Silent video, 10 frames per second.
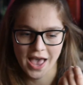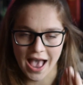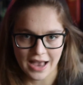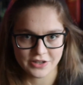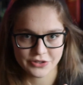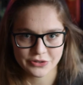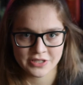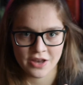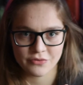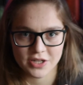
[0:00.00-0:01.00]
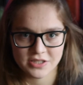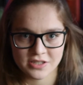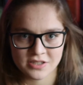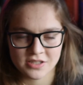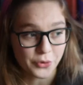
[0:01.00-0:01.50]
actors have
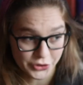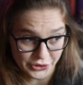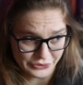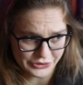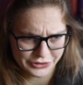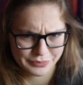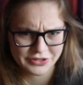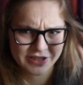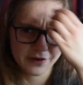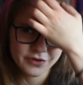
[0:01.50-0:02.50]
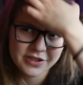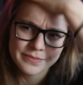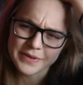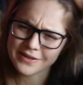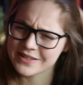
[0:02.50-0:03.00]
written or YouTubers have
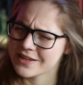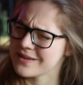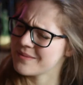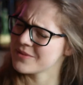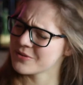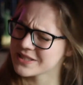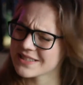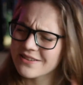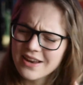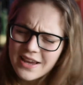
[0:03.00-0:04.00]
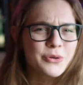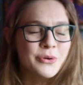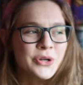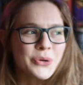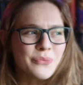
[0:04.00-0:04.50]
written, because I'm always there like, do
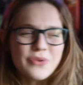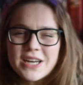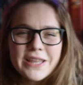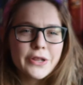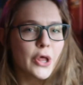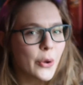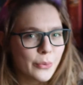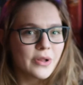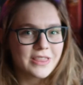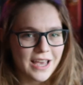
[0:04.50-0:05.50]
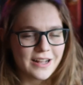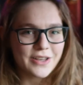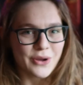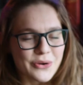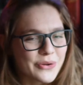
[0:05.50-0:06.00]
you really know what the
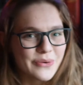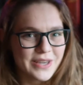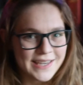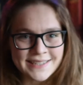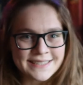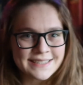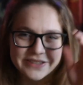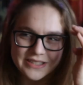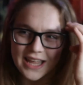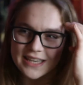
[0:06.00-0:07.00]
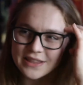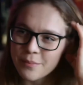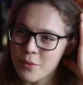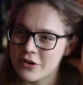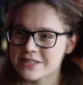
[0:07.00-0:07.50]
hell you're doing? Like, the
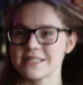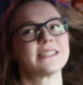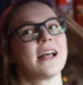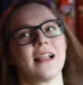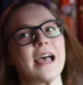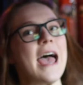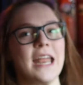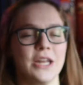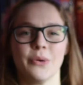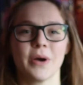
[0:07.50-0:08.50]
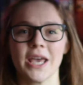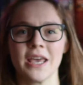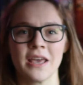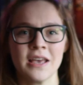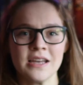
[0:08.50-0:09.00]
books sell
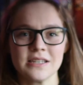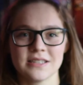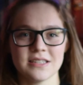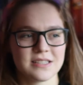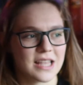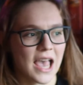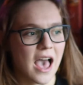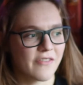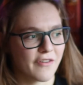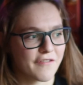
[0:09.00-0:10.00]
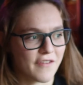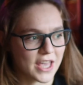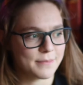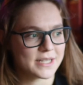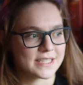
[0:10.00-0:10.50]
anyway since they have a
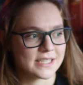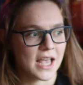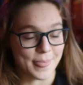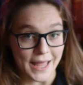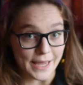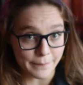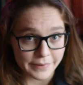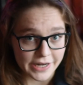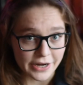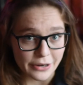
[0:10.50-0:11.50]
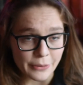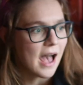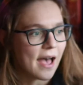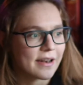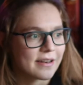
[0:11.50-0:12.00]
famous name there,
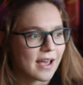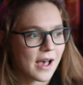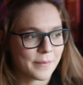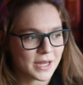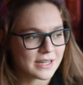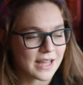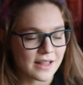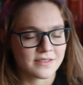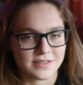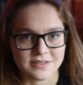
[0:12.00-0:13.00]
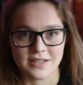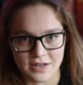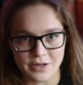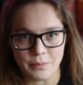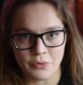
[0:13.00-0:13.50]
and I mean that's the
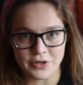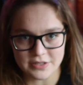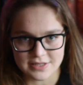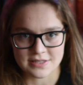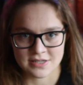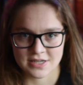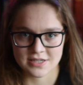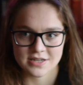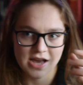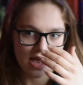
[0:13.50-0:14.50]
selling point, isn't it?